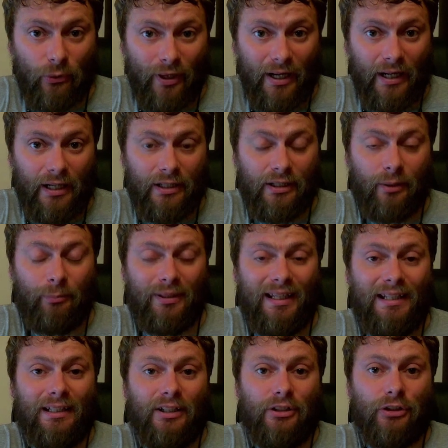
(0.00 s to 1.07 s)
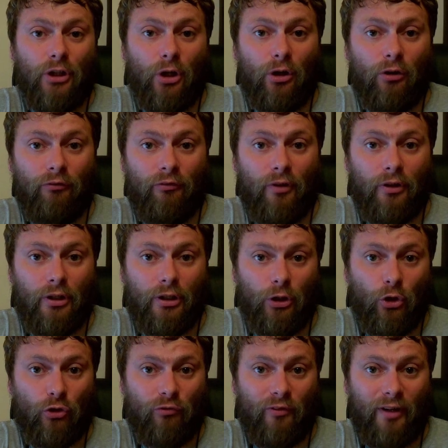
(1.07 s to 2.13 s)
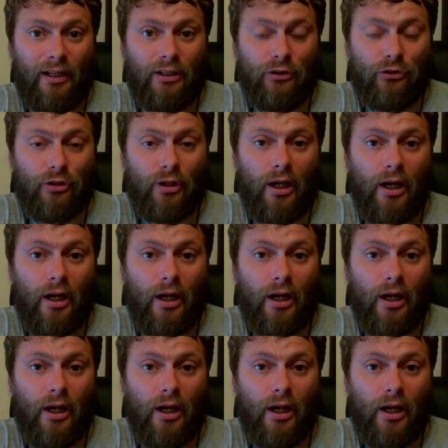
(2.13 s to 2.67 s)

in the playlist of the long range